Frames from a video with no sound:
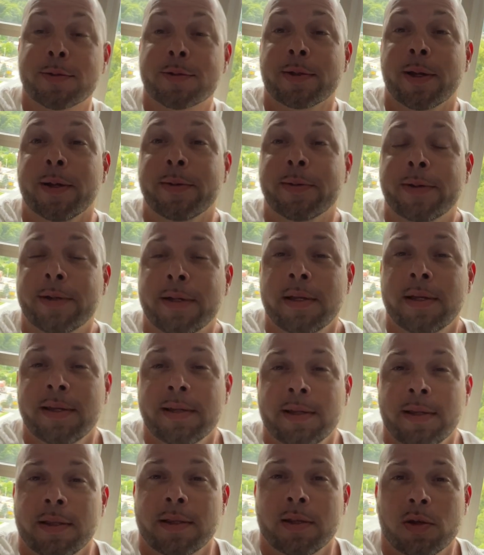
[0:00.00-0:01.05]
So
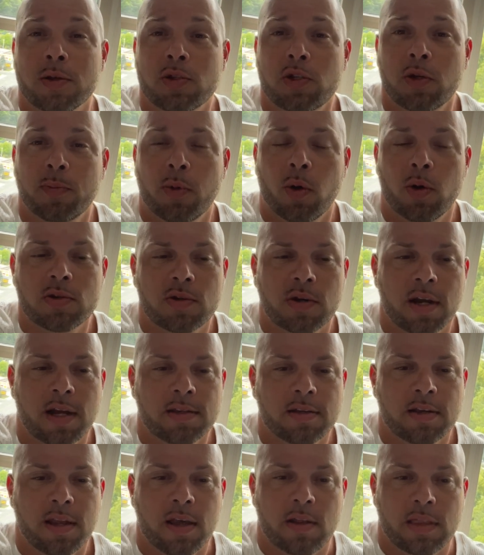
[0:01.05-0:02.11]
those two boys are out
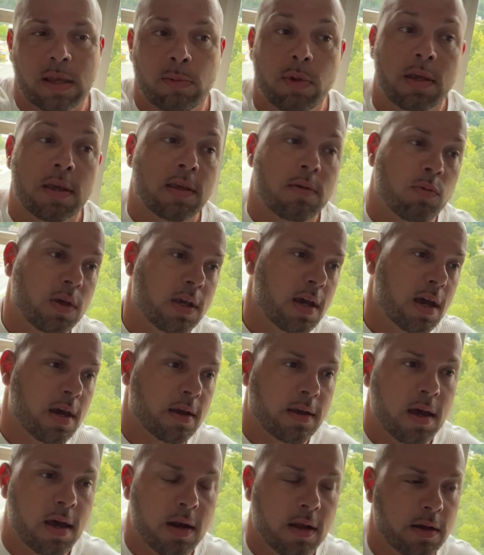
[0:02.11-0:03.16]
there now. Then we, we got
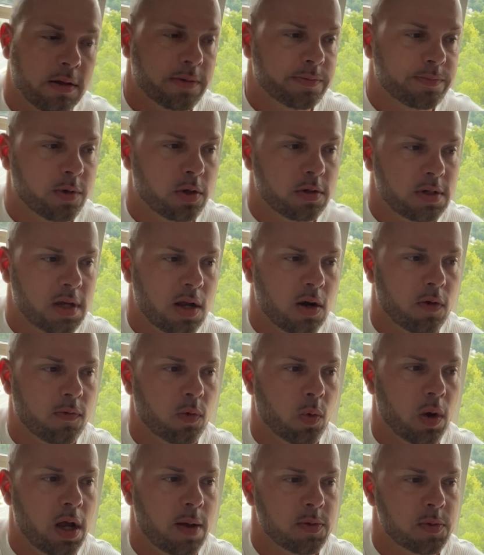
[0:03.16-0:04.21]
kind of not
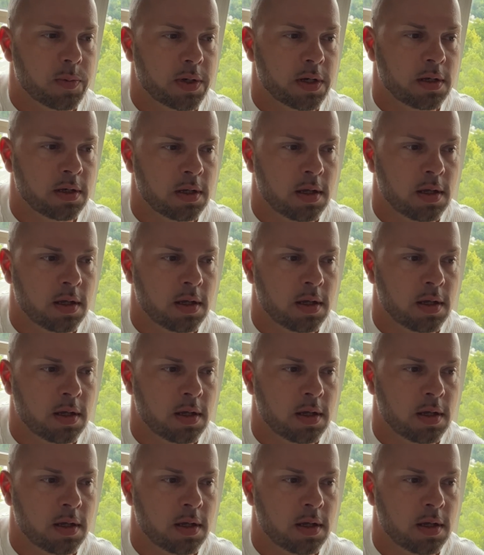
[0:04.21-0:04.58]
overwhelmed, but